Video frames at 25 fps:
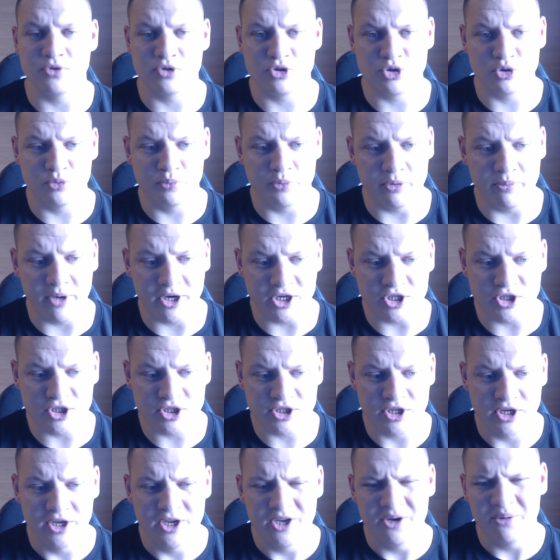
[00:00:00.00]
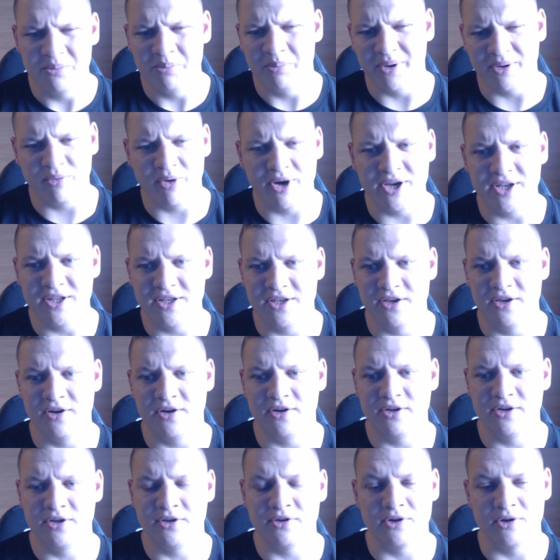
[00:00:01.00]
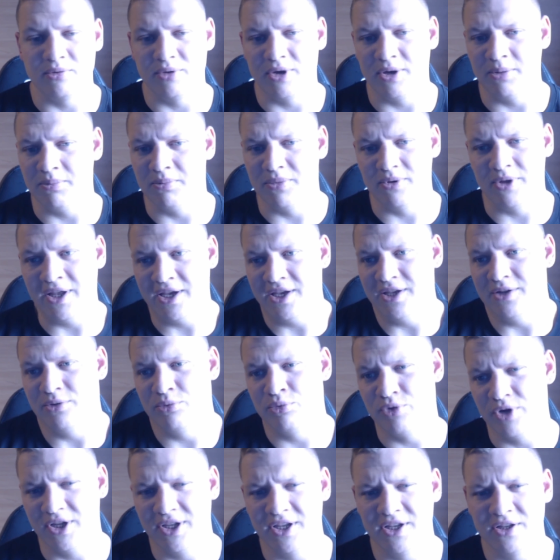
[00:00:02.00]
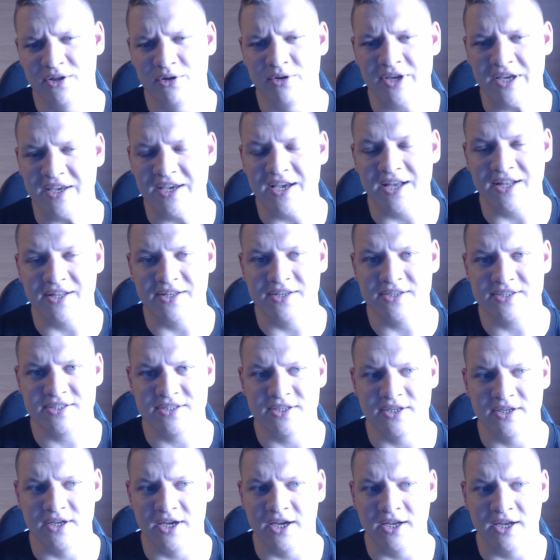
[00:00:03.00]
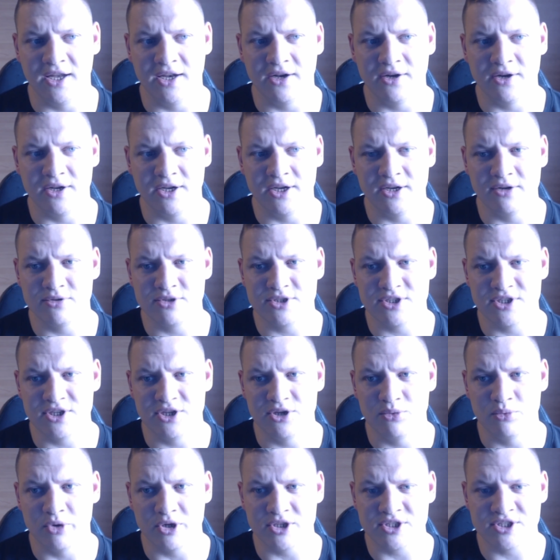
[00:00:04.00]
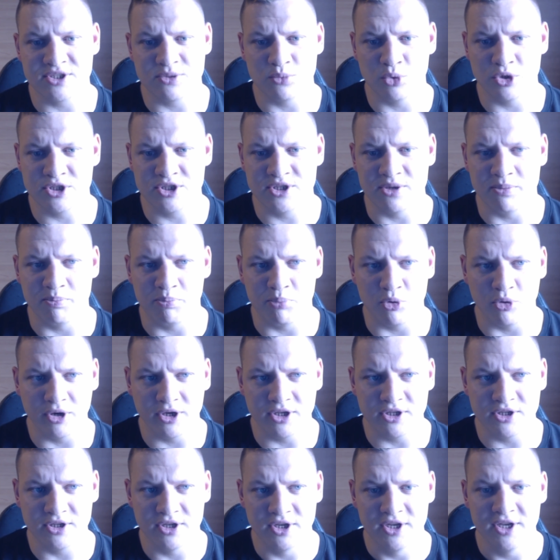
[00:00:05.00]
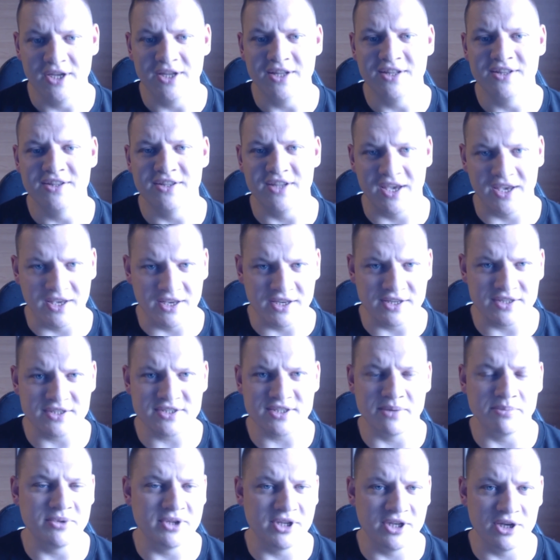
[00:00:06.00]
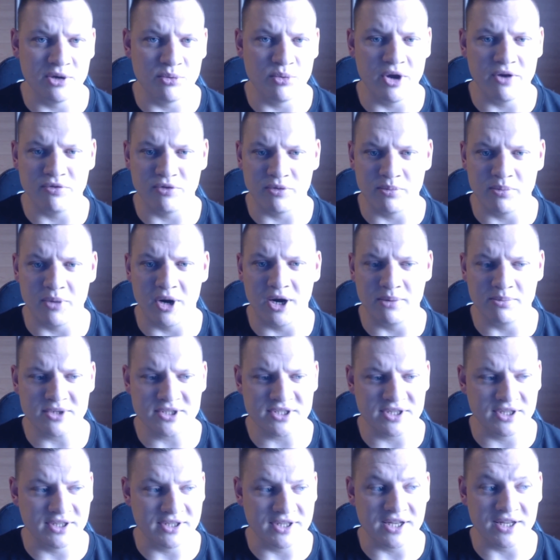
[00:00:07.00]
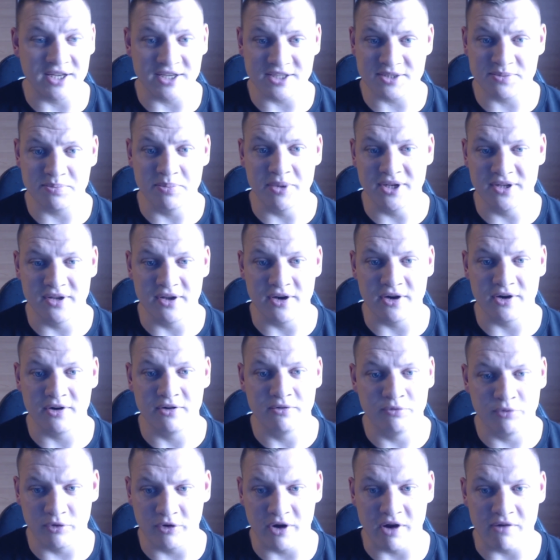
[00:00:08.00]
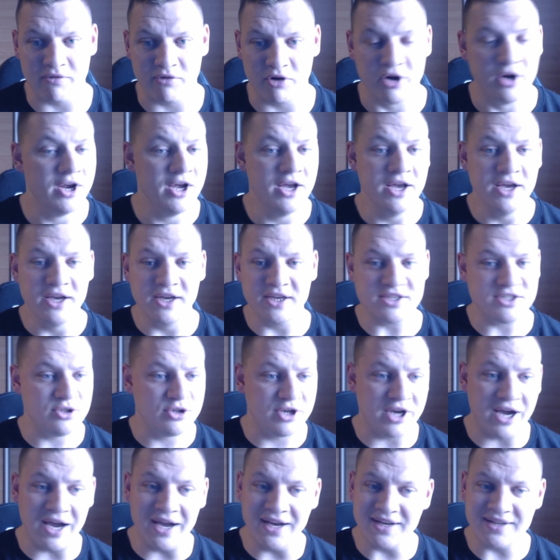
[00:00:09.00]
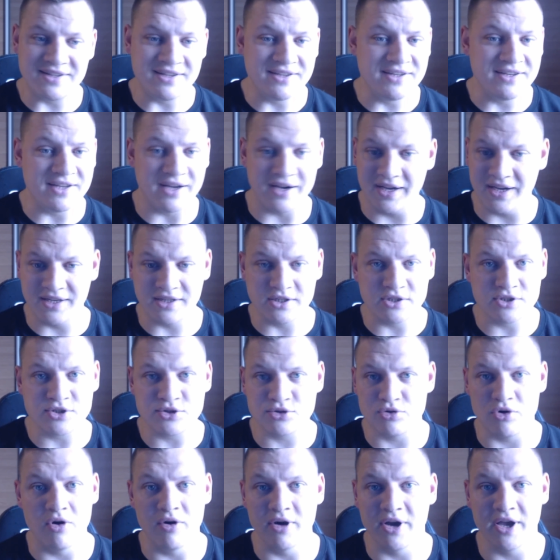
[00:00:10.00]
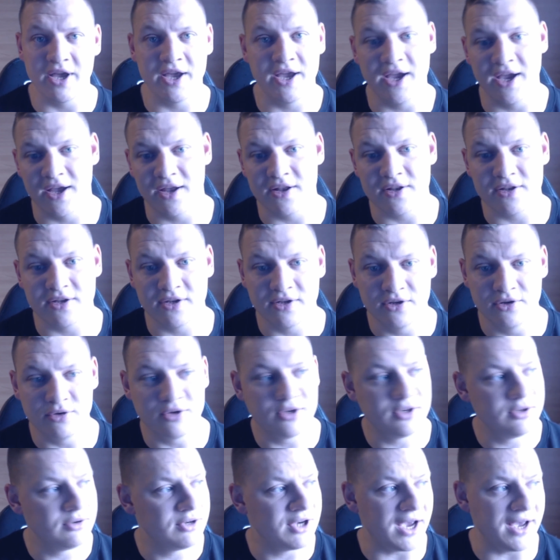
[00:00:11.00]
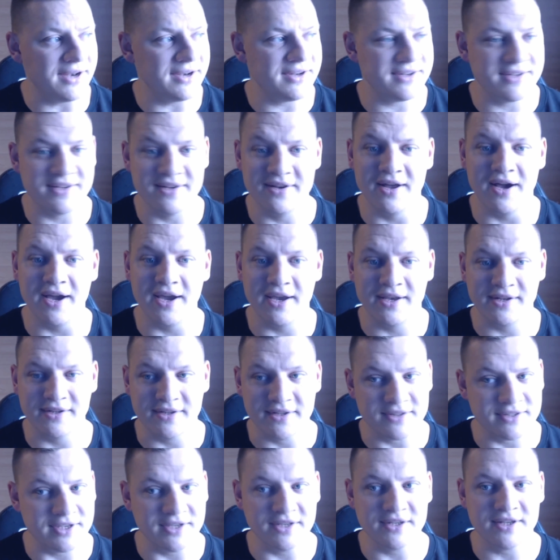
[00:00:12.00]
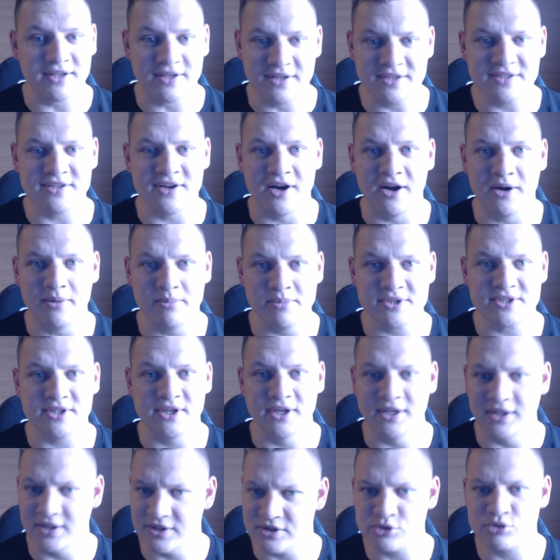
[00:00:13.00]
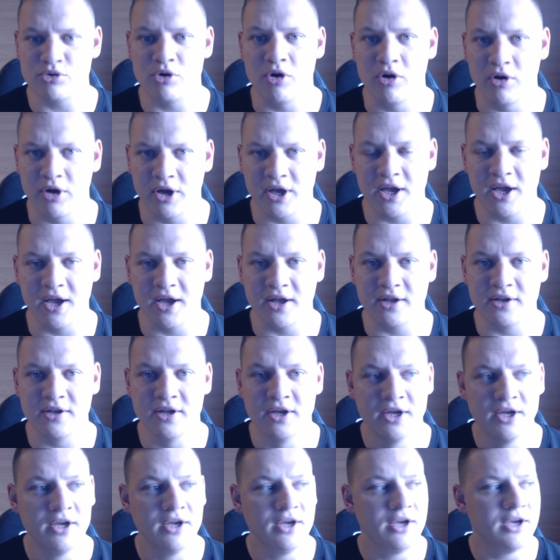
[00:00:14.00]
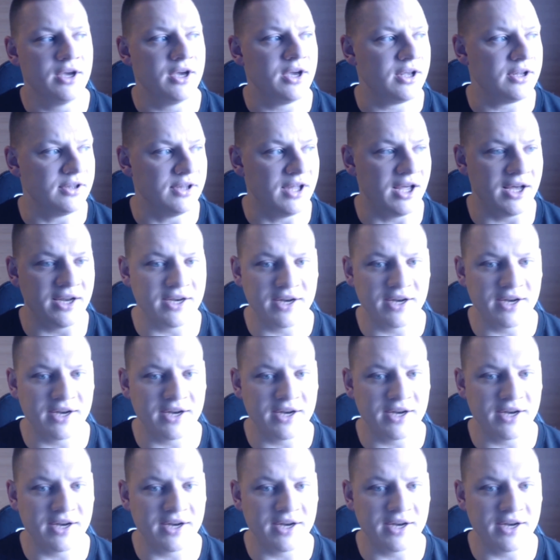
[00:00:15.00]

super matches. But right here, you know, I'm like really looking at this. I don't see what's the point taking something away from arm wrestling that has been there forever. Because you're kind of denying the strong hand. You're kind of denying the thing that is arm wrestling, the strong hand. And a lot